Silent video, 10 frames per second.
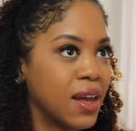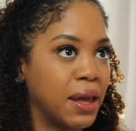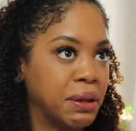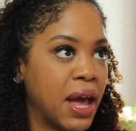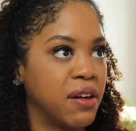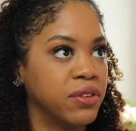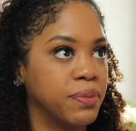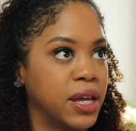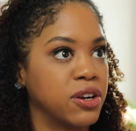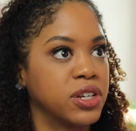And alpha
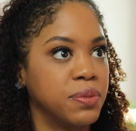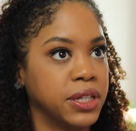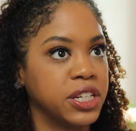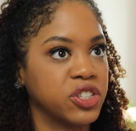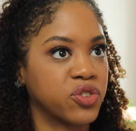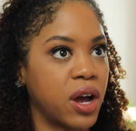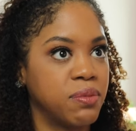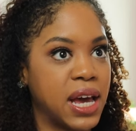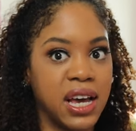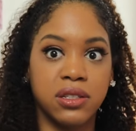men are typically
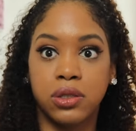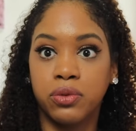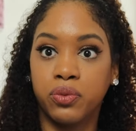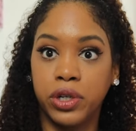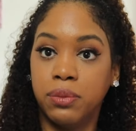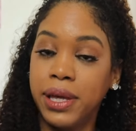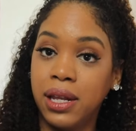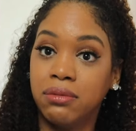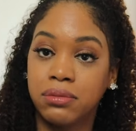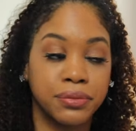described as real
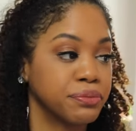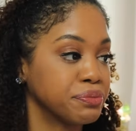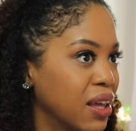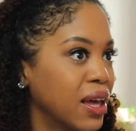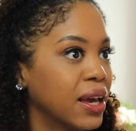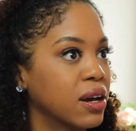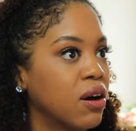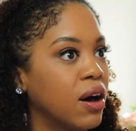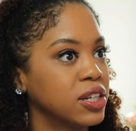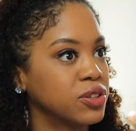men. In
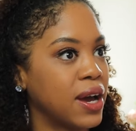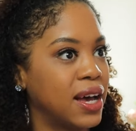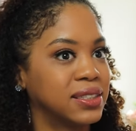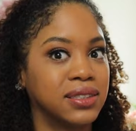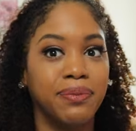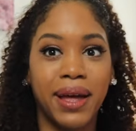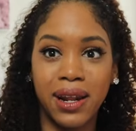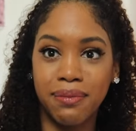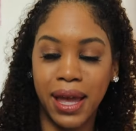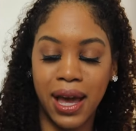contrast, the
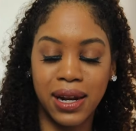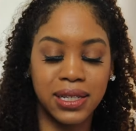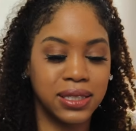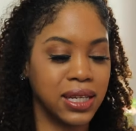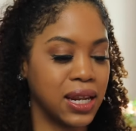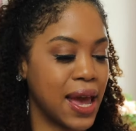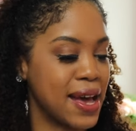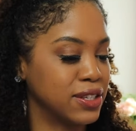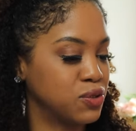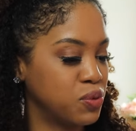beta man is seen
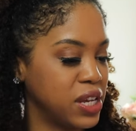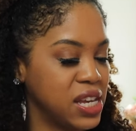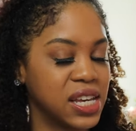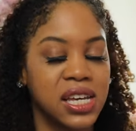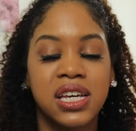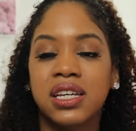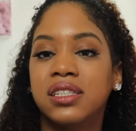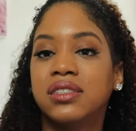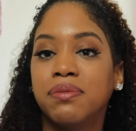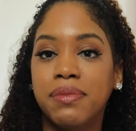as weak,
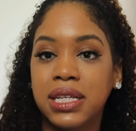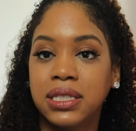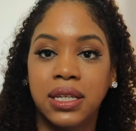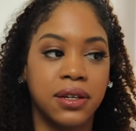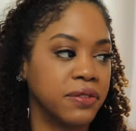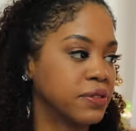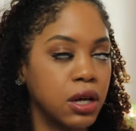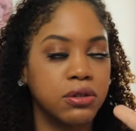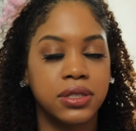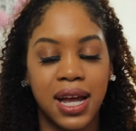submissive,
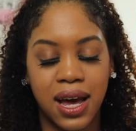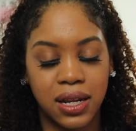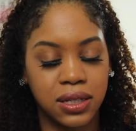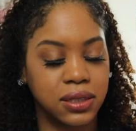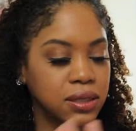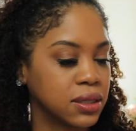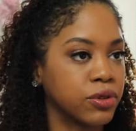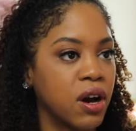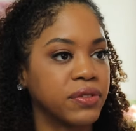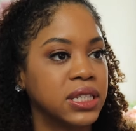low status.
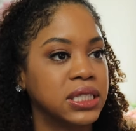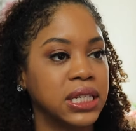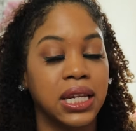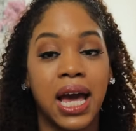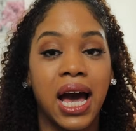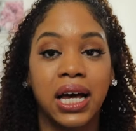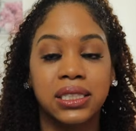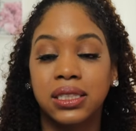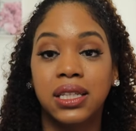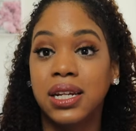They're often seen
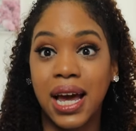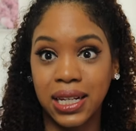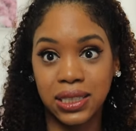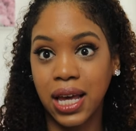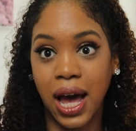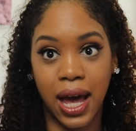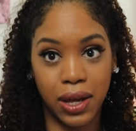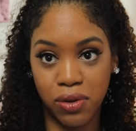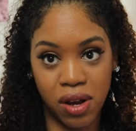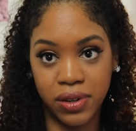as the nice guy
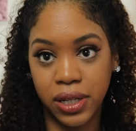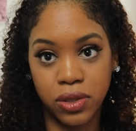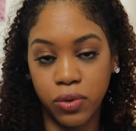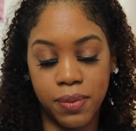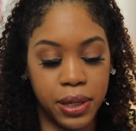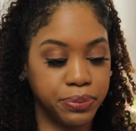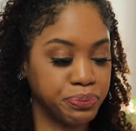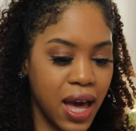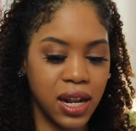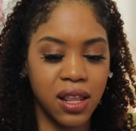who never gets women.
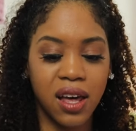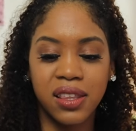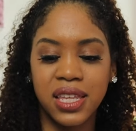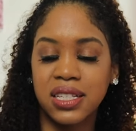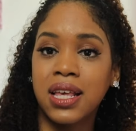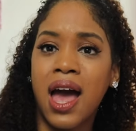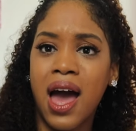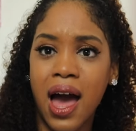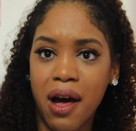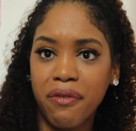And a lot of these
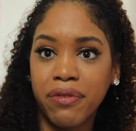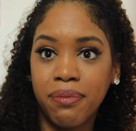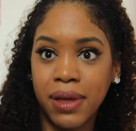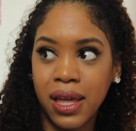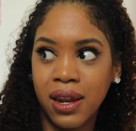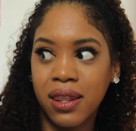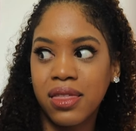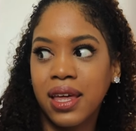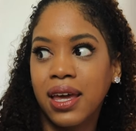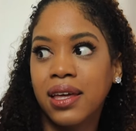alpha men
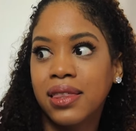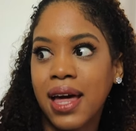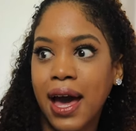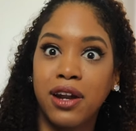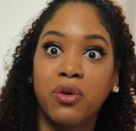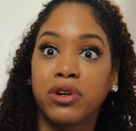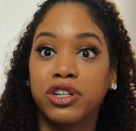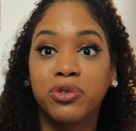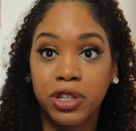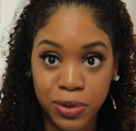think that in order
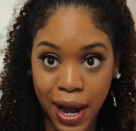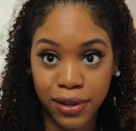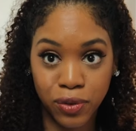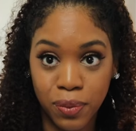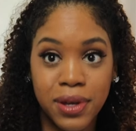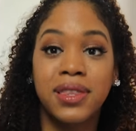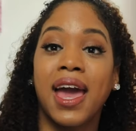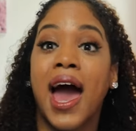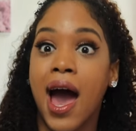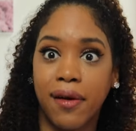to attract a woman,
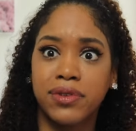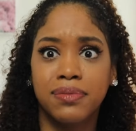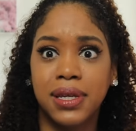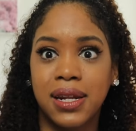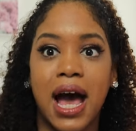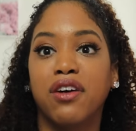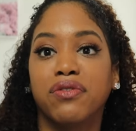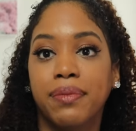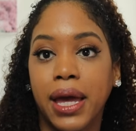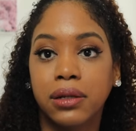they have to be an
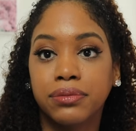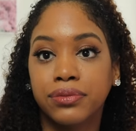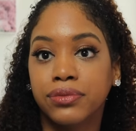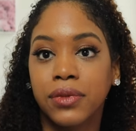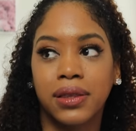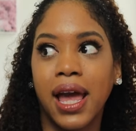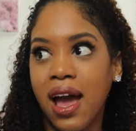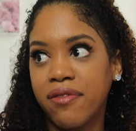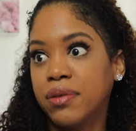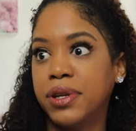alpha man. They
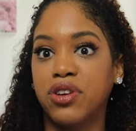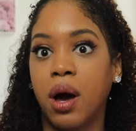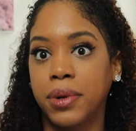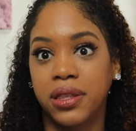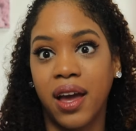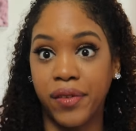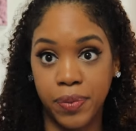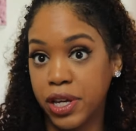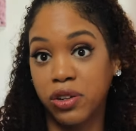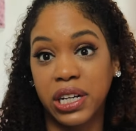have to be dominant, they have to
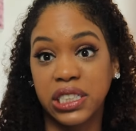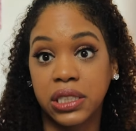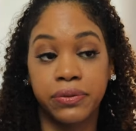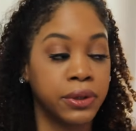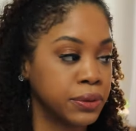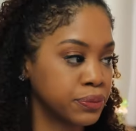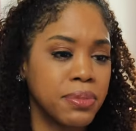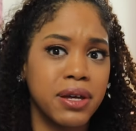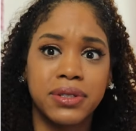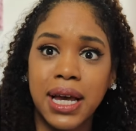be aggressive.
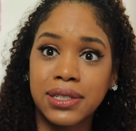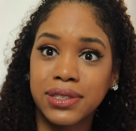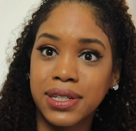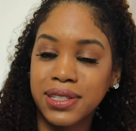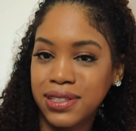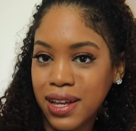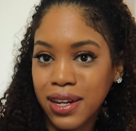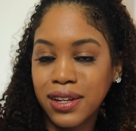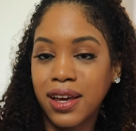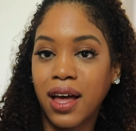But there was actually a
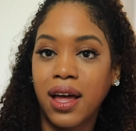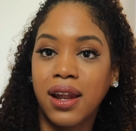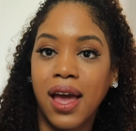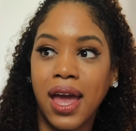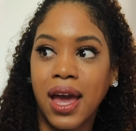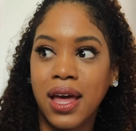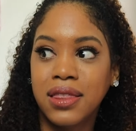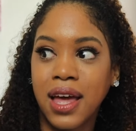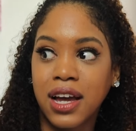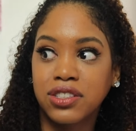study done
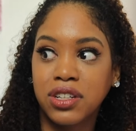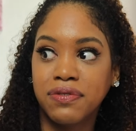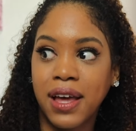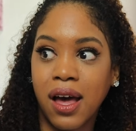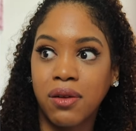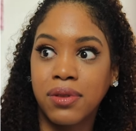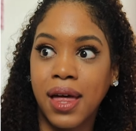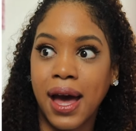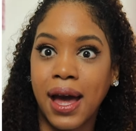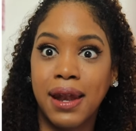and they actually found
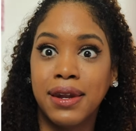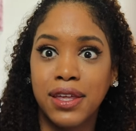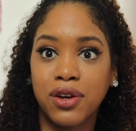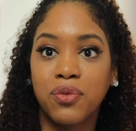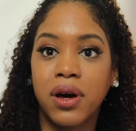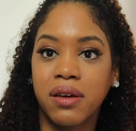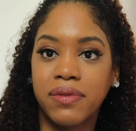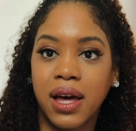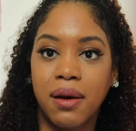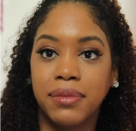that neither one
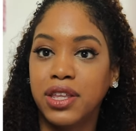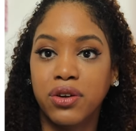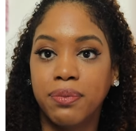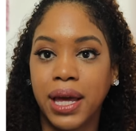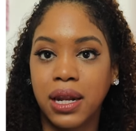of them, neither a